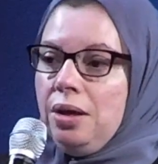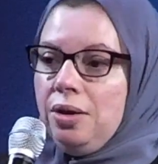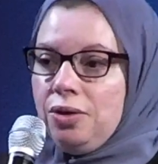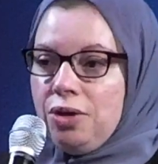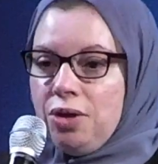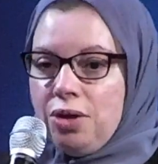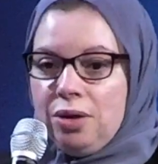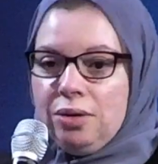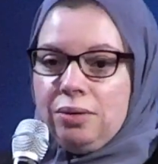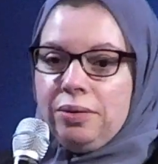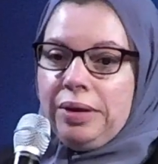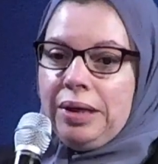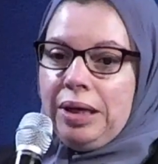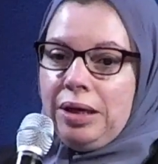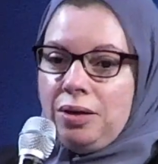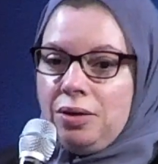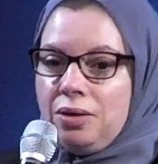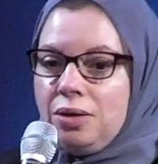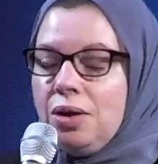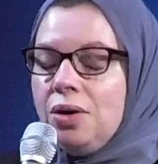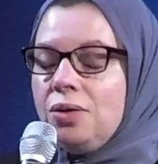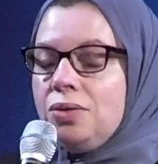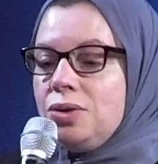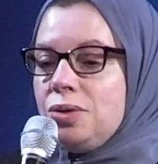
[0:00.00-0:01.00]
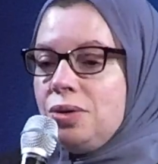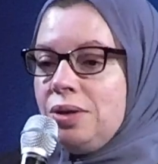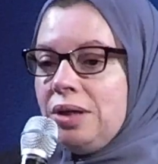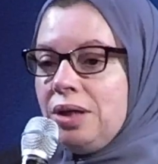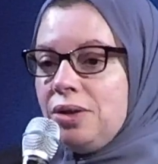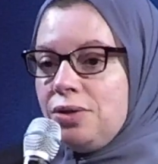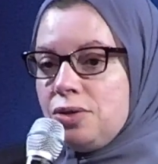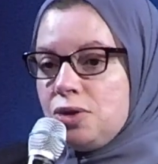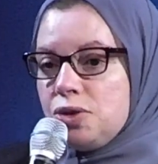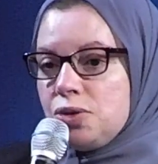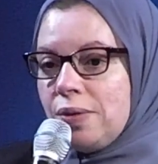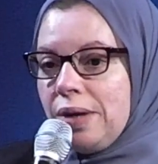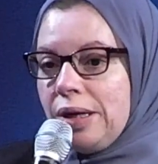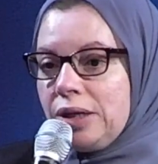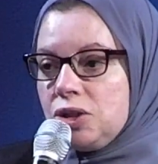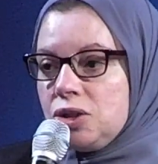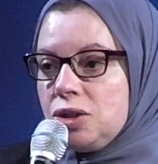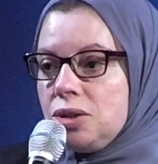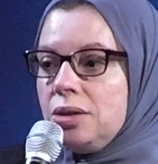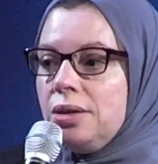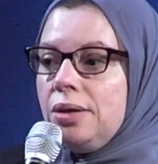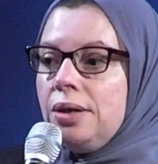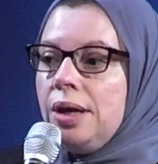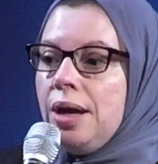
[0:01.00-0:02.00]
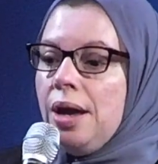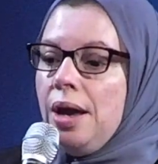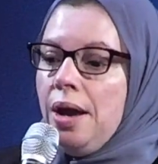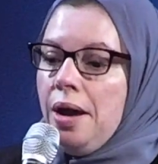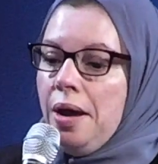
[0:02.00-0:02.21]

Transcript: get you to go into another direction.